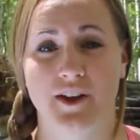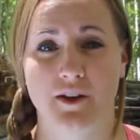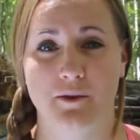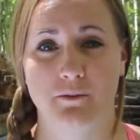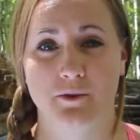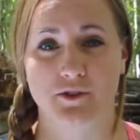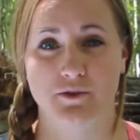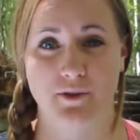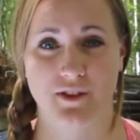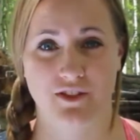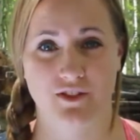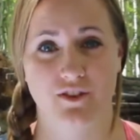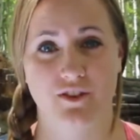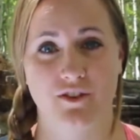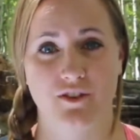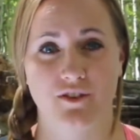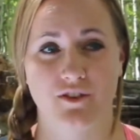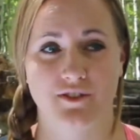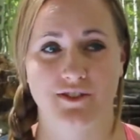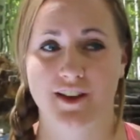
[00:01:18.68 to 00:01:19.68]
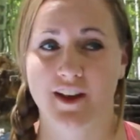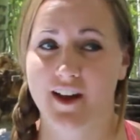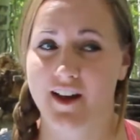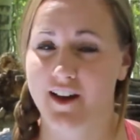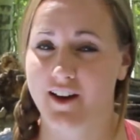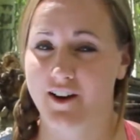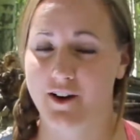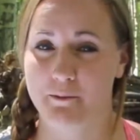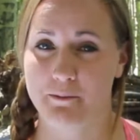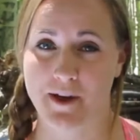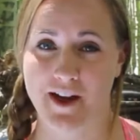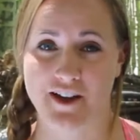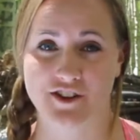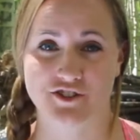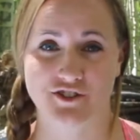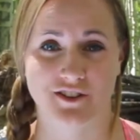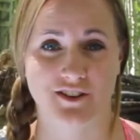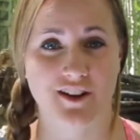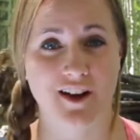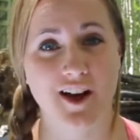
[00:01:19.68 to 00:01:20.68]
between those and our
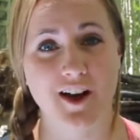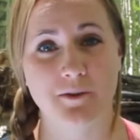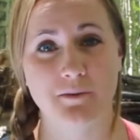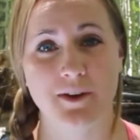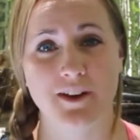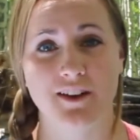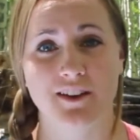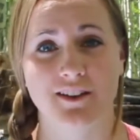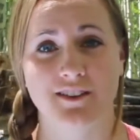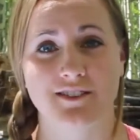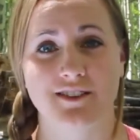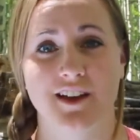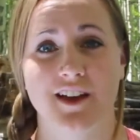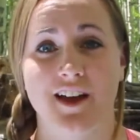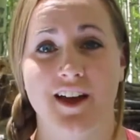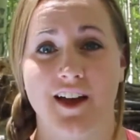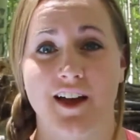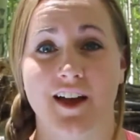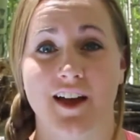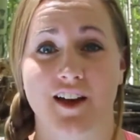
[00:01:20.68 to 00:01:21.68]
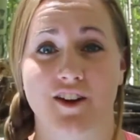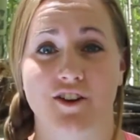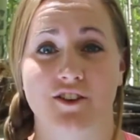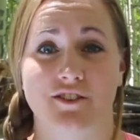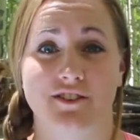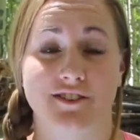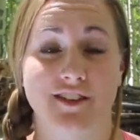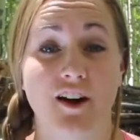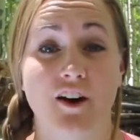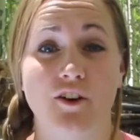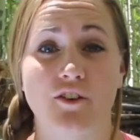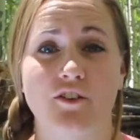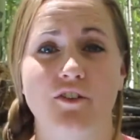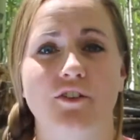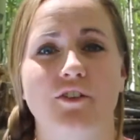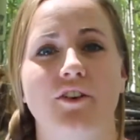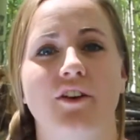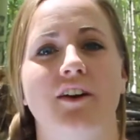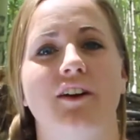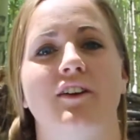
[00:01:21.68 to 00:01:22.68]
passion and hobbies and
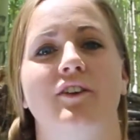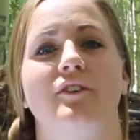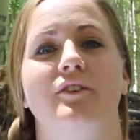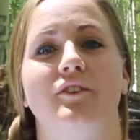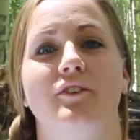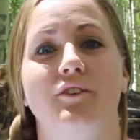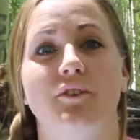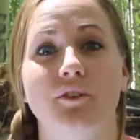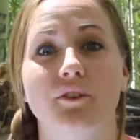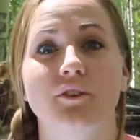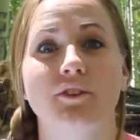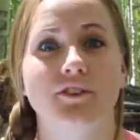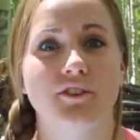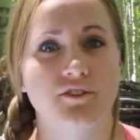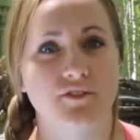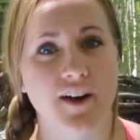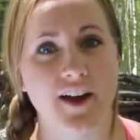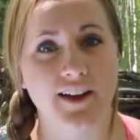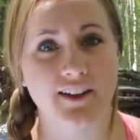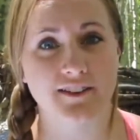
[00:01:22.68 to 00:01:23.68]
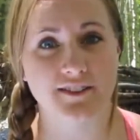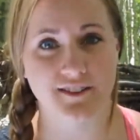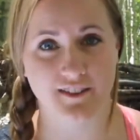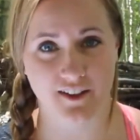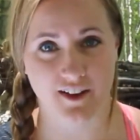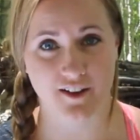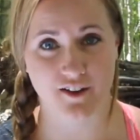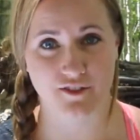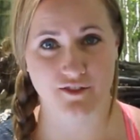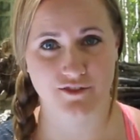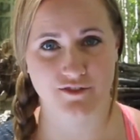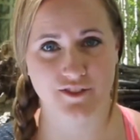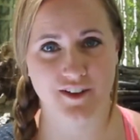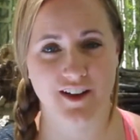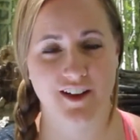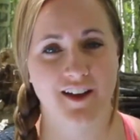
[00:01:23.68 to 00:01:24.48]
ourself. You know, Google defines love.